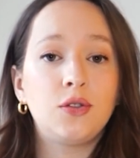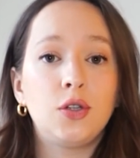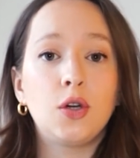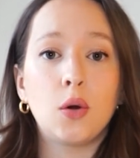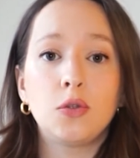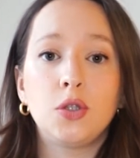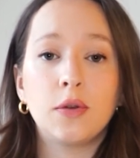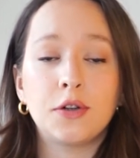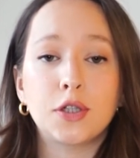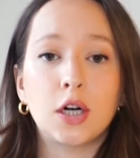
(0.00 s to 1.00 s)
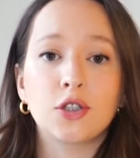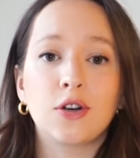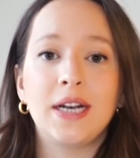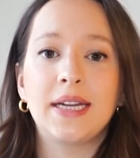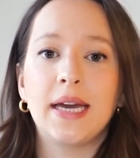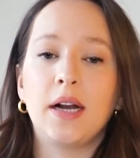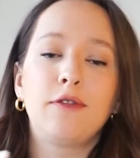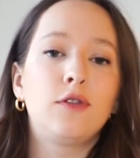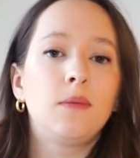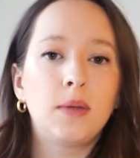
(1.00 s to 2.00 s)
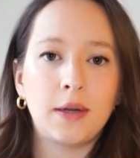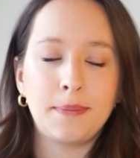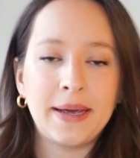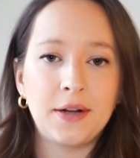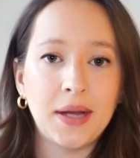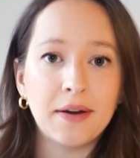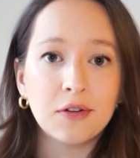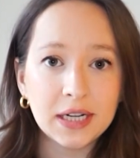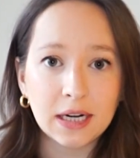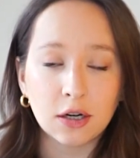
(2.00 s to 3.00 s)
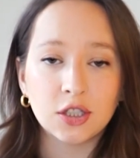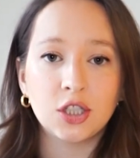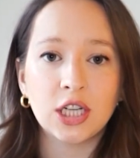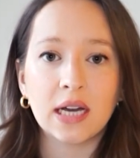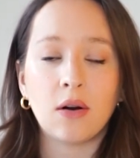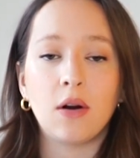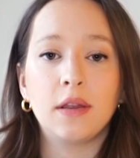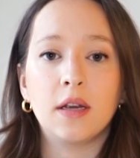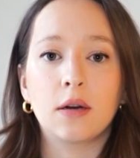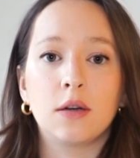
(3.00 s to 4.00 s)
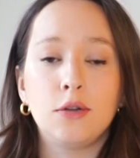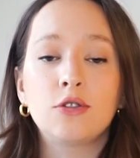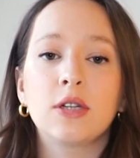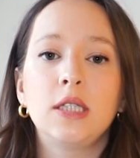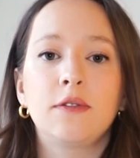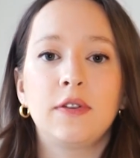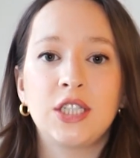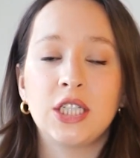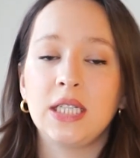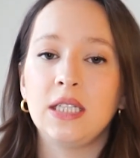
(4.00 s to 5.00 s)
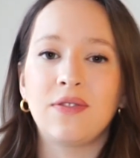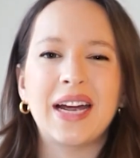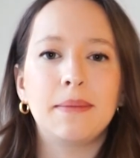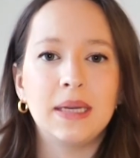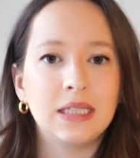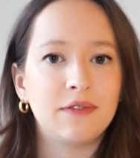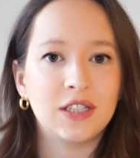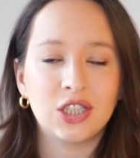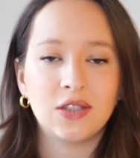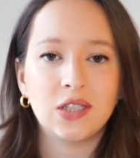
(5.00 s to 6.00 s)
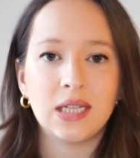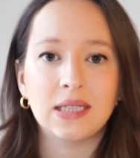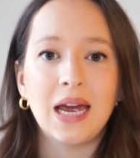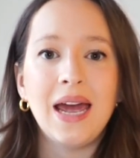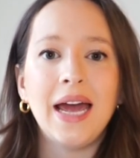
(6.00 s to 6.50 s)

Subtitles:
to go to their doctor and get a full blood panel every year to check on their nutrient deficiencies, vitamin deficiencies,